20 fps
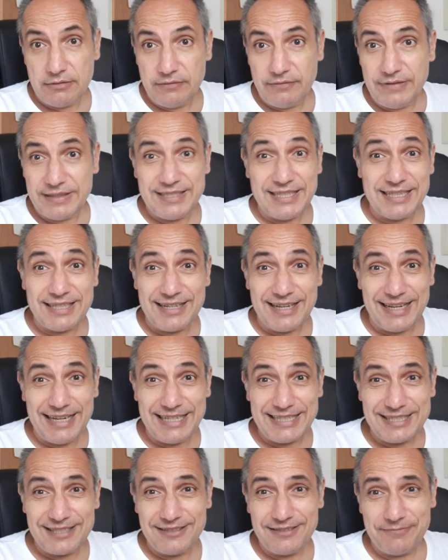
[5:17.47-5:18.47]
That's it,
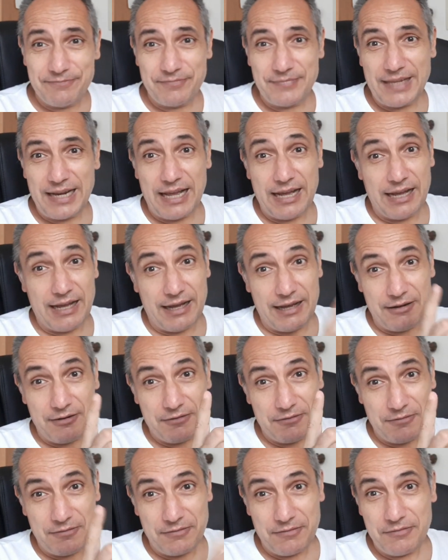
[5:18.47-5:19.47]
guys.
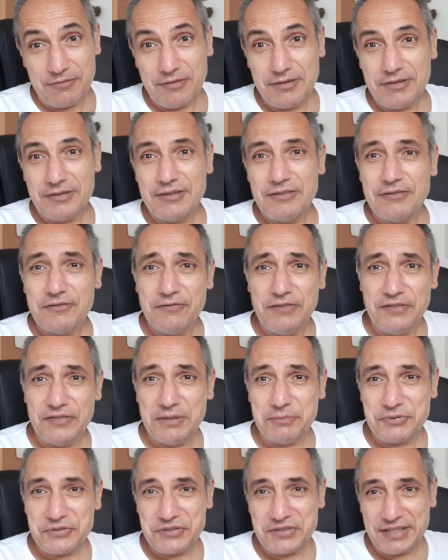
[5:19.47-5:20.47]

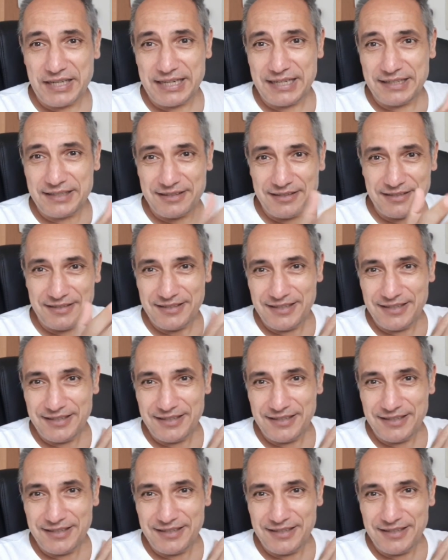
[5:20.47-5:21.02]
50%